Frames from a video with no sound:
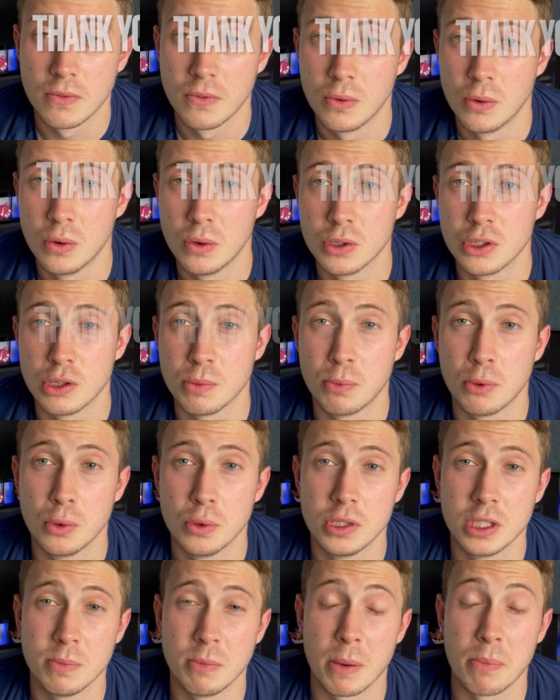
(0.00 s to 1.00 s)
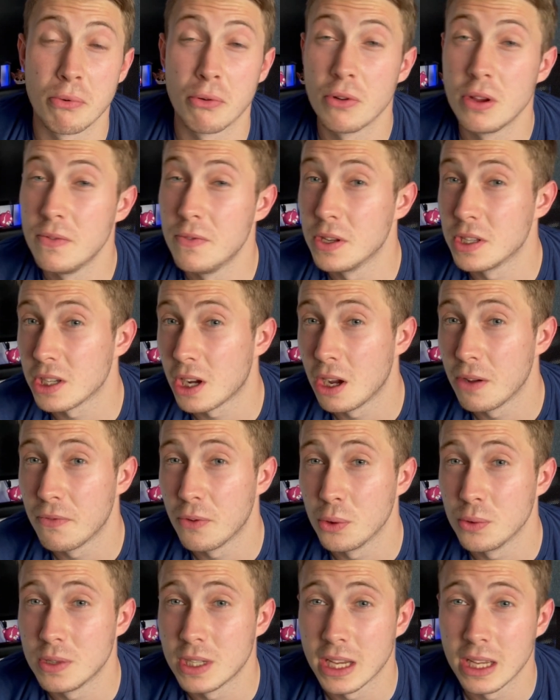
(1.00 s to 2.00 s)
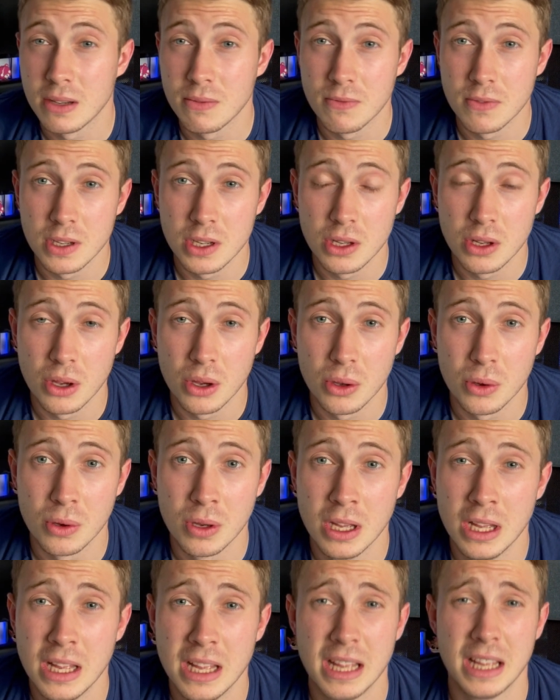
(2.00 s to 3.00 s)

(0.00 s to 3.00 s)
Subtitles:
for supporting my previous iPhone 10 video.